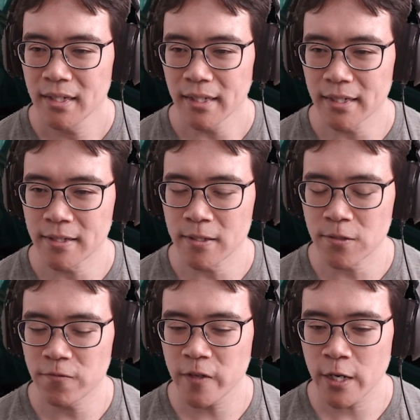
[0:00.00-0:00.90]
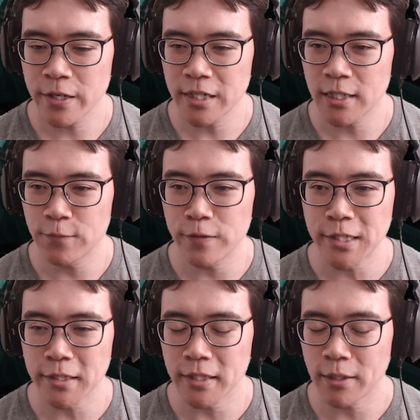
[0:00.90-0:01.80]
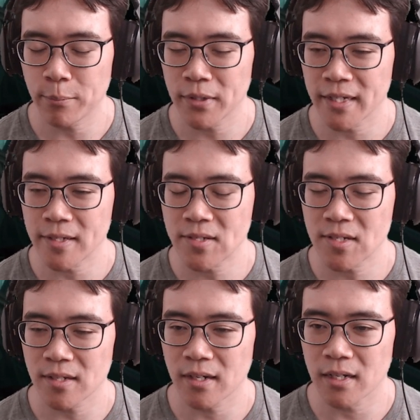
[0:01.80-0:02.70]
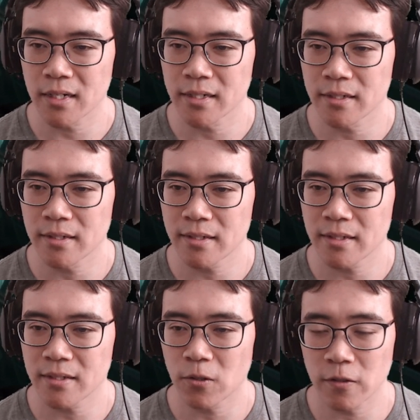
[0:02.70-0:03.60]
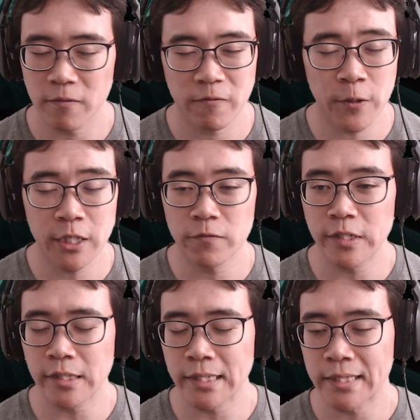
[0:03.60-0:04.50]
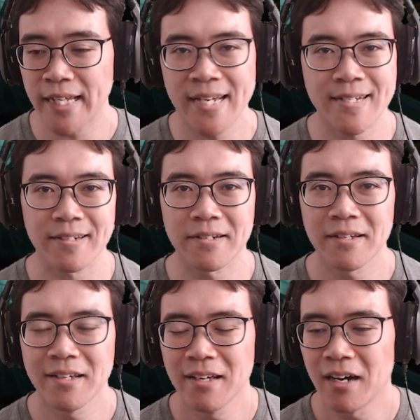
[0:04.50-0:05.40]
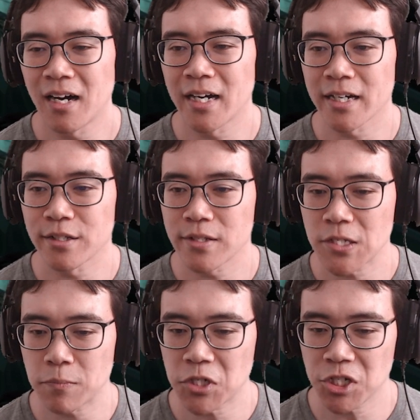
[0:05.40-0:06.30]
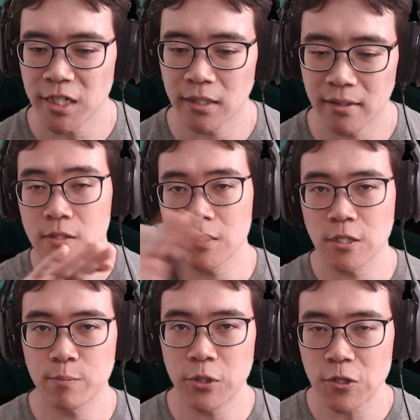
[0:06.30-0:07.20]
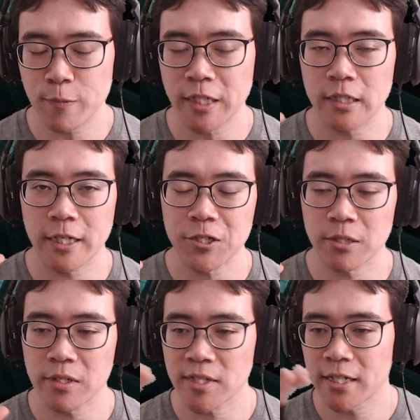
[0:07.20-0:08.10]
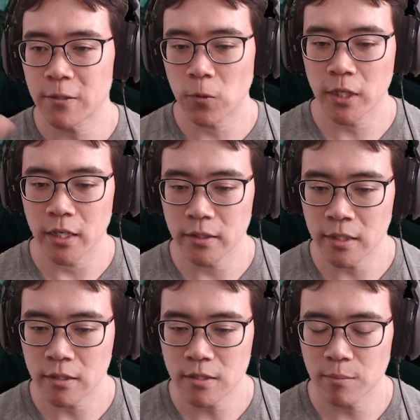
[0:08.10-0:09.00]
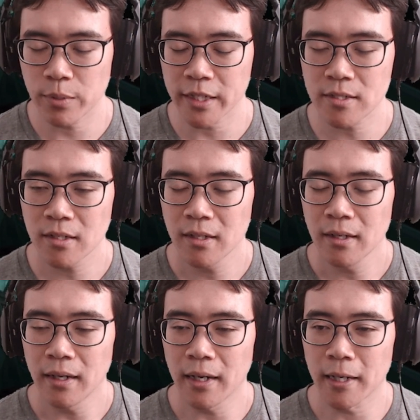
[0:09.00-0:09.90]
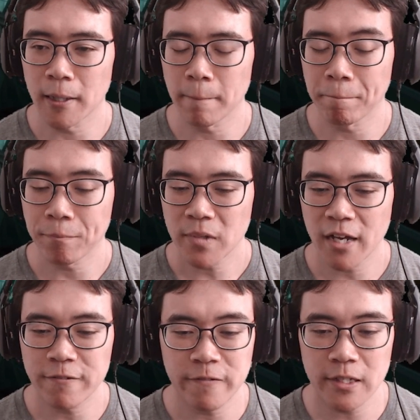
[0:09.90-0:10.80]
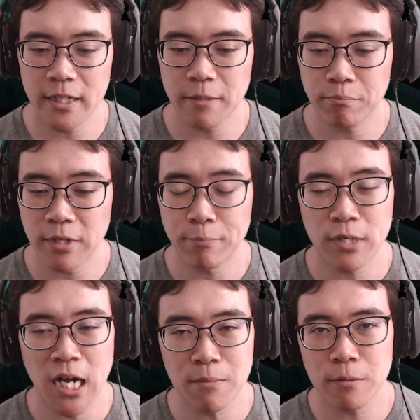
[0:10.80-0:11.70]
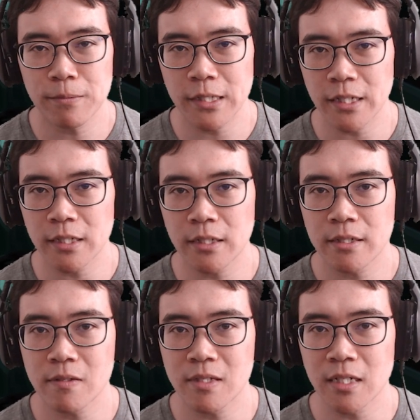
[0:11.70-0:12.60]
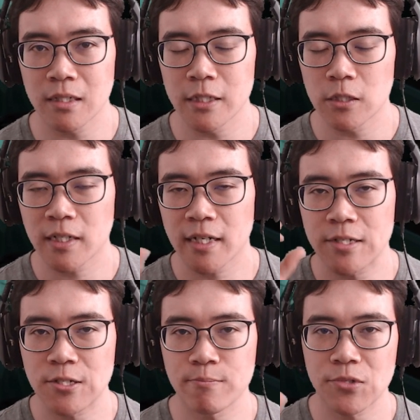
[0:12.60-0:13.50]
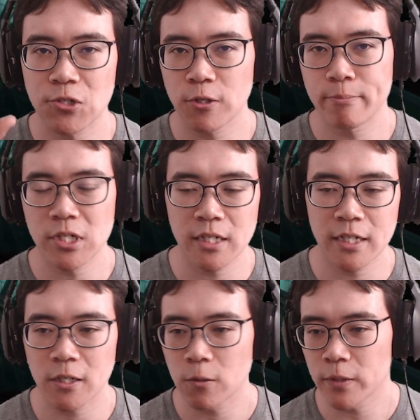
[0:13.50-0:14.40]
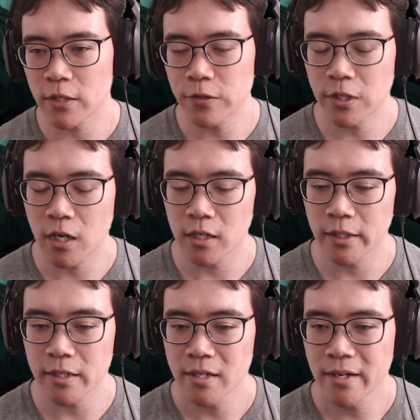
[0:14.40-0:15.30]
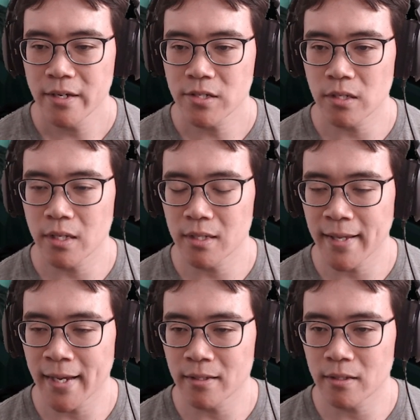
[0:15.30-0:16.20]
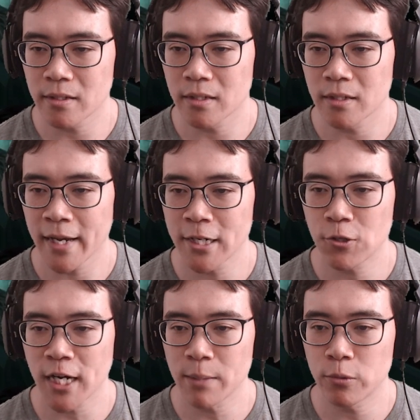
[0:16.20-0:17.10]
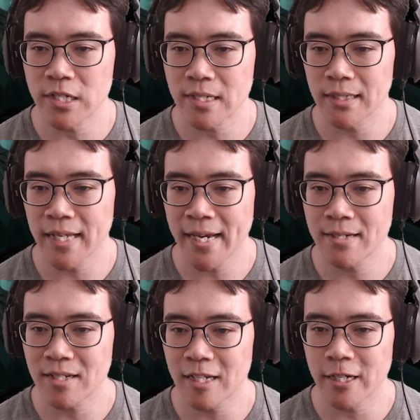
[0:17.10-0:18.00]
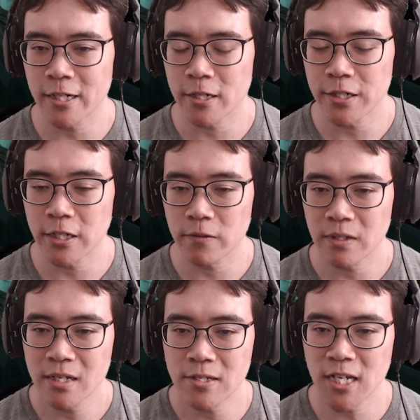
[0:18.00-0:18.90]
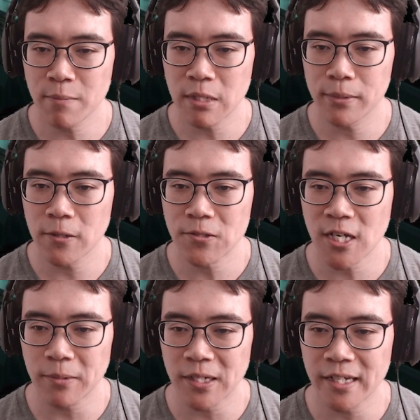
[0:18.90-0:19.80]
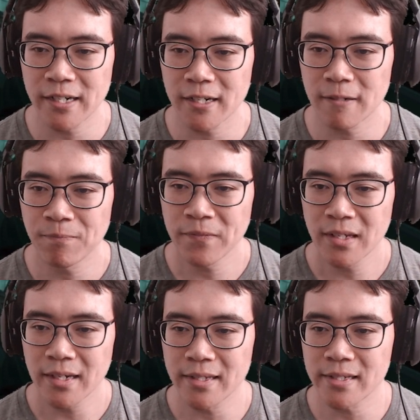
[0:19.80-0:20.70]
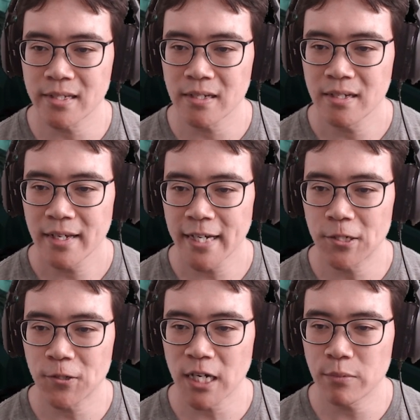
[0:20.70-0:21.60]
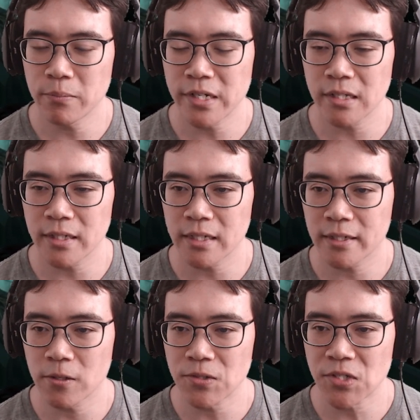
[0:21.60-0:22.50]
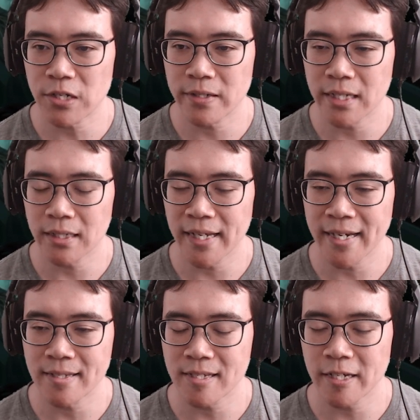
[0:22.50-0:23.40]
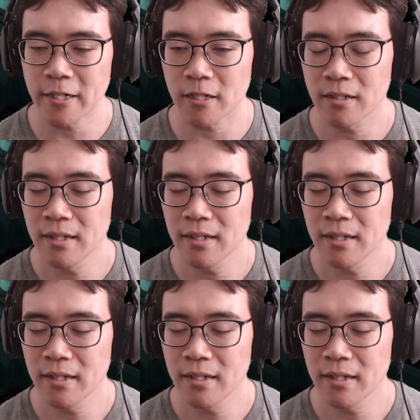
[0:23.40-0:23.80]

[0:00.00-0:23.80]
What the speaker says: is very conveniently placed on, or very conveniently landed on this machine. This is pure speculation because I didn't work on these, but I feel like they probably did a little custom scripting or whatever you call it, so then that the head crab would just land here. Zombie blows up here, and then the head crab immediately goes here and then lands here,